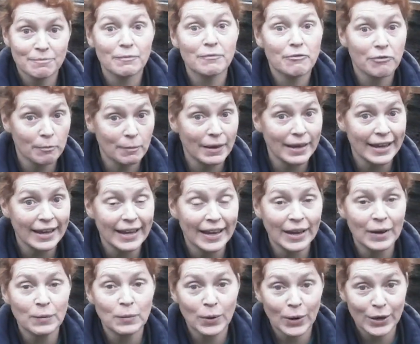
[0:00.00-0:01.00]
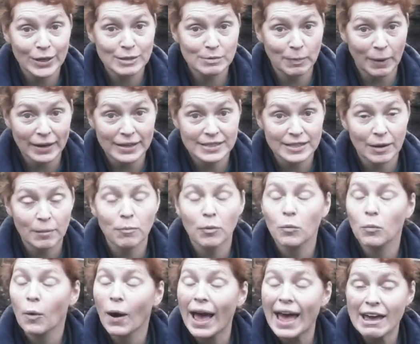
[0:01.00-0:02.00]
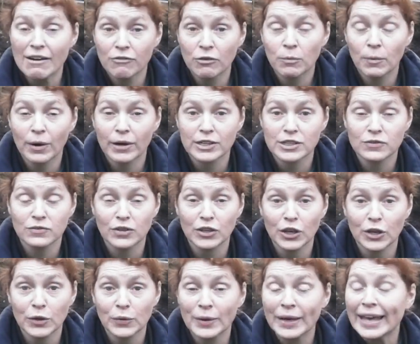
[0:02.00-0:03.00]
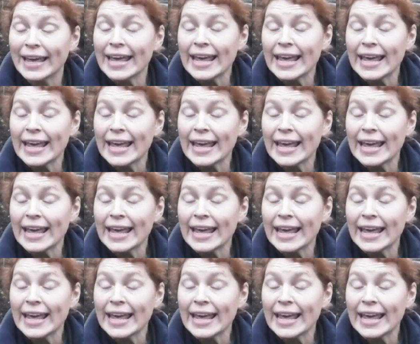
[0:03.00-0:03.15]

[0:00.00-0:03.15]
for me it works better, but whatever works for you.